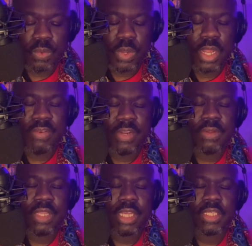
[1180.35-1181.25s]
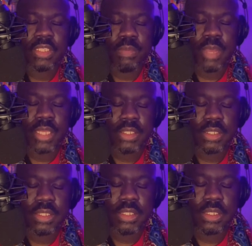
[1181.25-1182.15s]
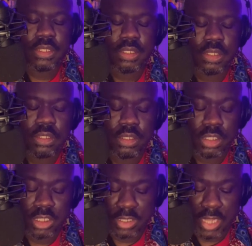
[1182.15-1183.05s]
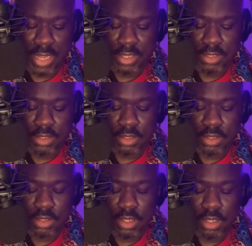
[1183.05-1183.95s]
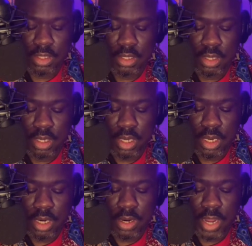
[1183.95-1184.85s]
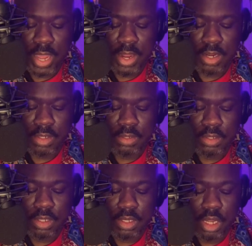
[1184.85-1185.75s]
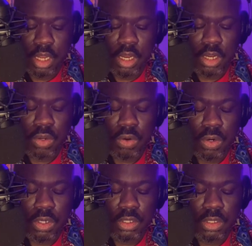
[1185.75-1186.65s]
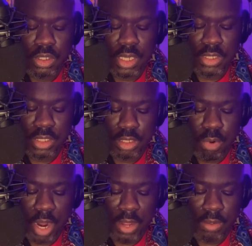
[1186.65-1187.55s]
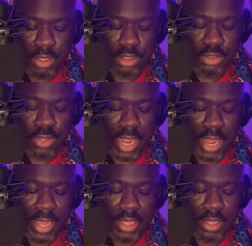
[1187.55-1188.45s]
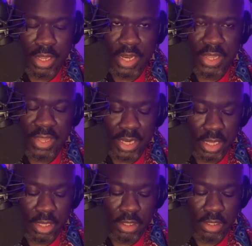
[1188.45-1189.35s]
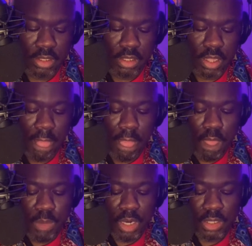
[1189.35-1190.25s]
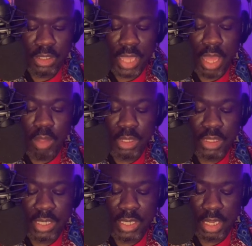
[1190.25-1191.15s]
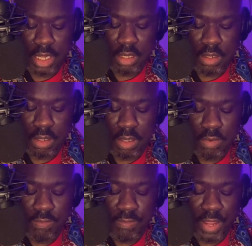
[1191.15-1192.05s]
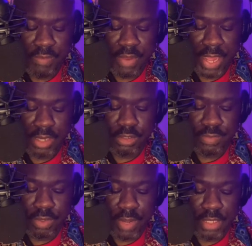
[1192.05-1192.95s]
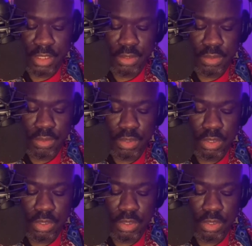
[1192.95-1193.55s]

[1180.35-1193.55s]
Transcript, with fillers: Whatever you think is best, she sighs. Her hair, a coarse, dusty brown, is dry and thinning, but her scalp is clean, free of dandruff and residue.